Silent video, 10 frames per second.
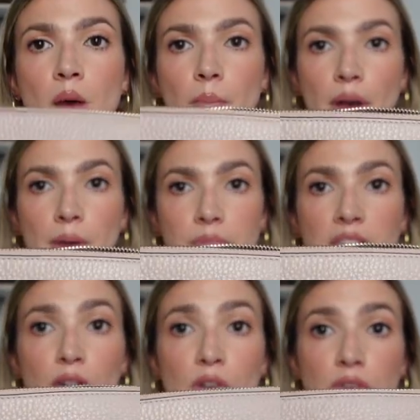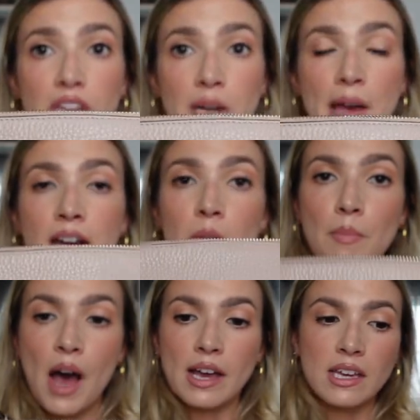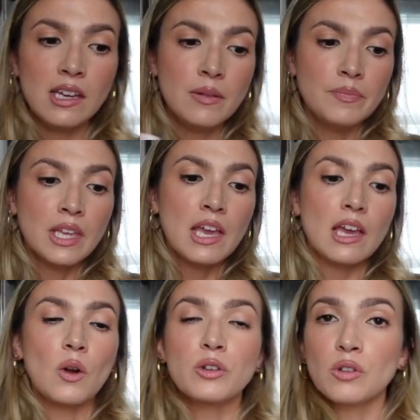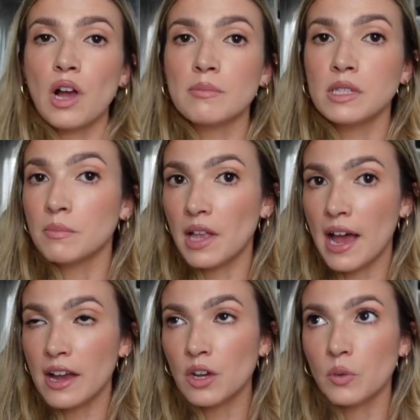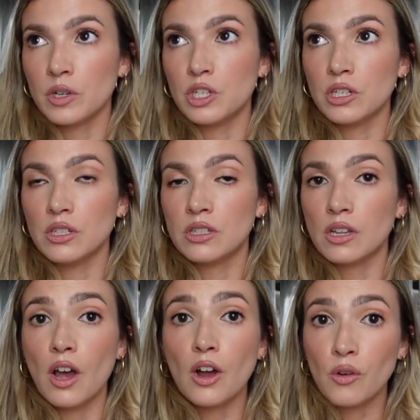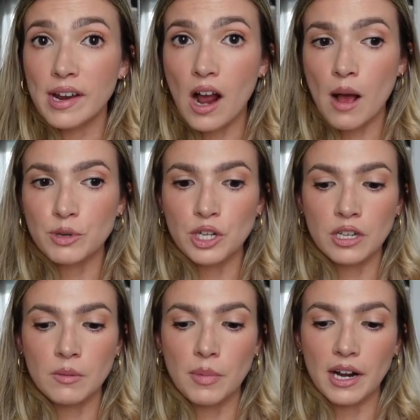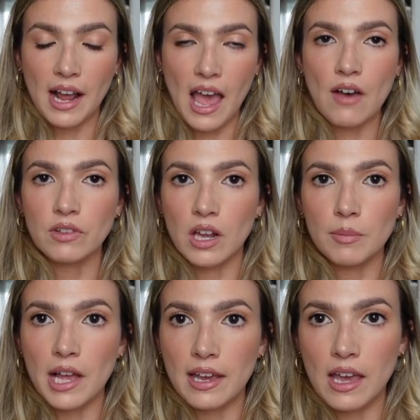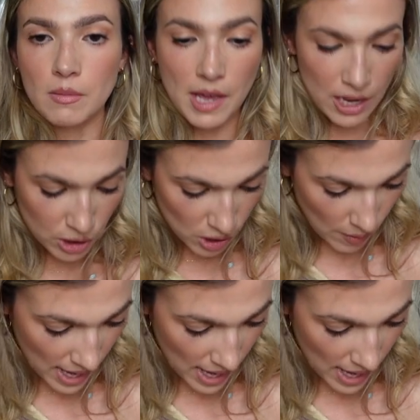But yeah, if you're thinking about it, buy it. It also comes in black, which is a great option, but I have a lot of black handbags, so I